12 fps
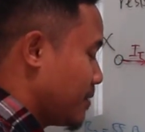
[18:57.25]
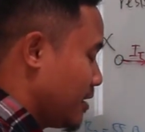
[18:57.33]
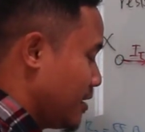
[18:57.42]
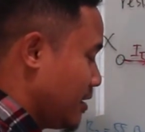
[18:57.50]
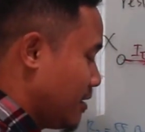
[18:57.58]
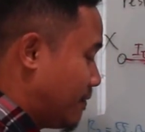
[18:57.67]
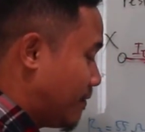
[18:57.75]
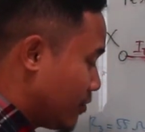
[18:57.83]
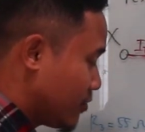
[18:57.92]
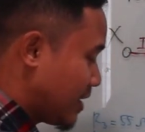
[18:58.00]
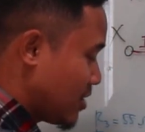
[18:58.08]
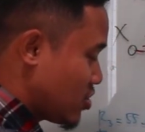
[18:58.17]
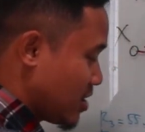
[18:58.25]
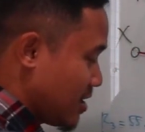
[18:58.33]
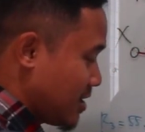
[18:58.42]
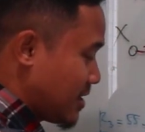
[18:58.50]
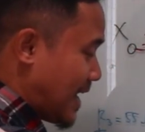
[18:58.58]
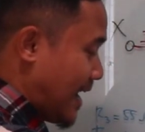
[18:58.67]
The voltage
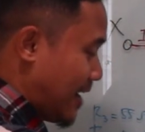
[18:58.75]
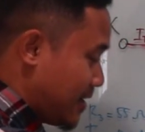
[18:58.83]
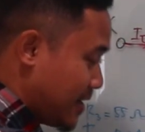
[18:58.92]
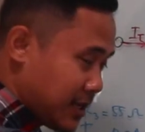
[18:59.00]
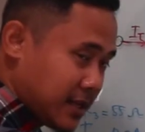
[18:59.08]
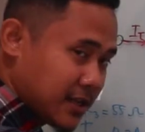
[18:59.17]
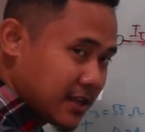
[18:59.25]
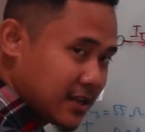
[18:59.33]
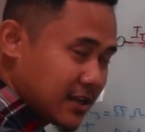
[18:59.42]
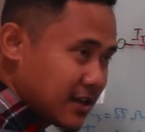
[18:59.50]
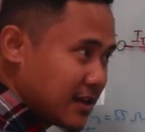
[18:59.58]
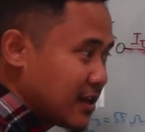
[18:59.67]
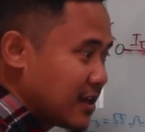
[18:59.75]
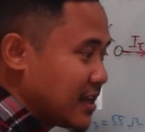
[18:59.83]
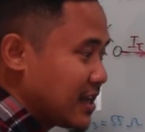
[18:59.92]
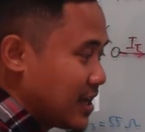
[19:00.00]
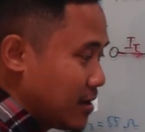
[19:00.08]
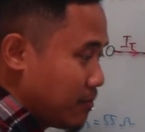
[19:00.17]
is added.
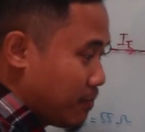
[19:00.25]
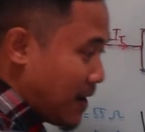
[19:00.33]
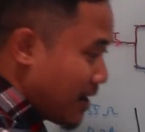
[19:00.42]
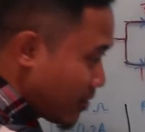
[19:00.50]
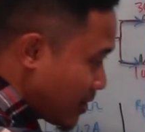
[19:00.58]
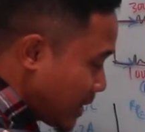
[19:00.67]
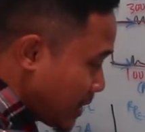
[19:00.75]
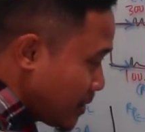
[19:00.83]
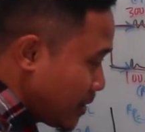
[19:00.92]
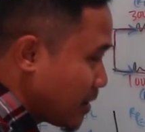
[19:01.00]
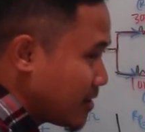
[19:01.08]
In parallel,